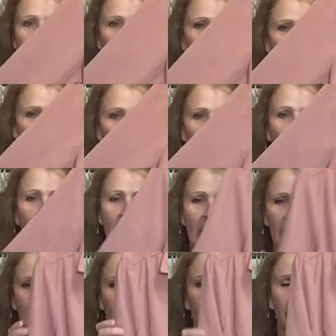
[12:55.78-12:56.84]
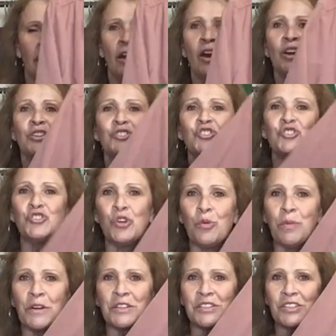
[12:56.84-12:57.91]
terracotta,
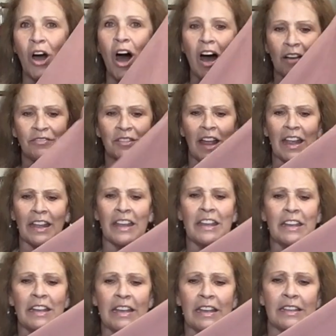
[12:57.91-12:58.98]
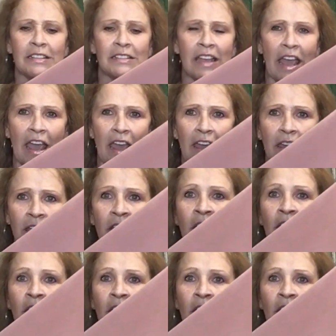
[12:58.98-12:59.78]
super soft. Like it is a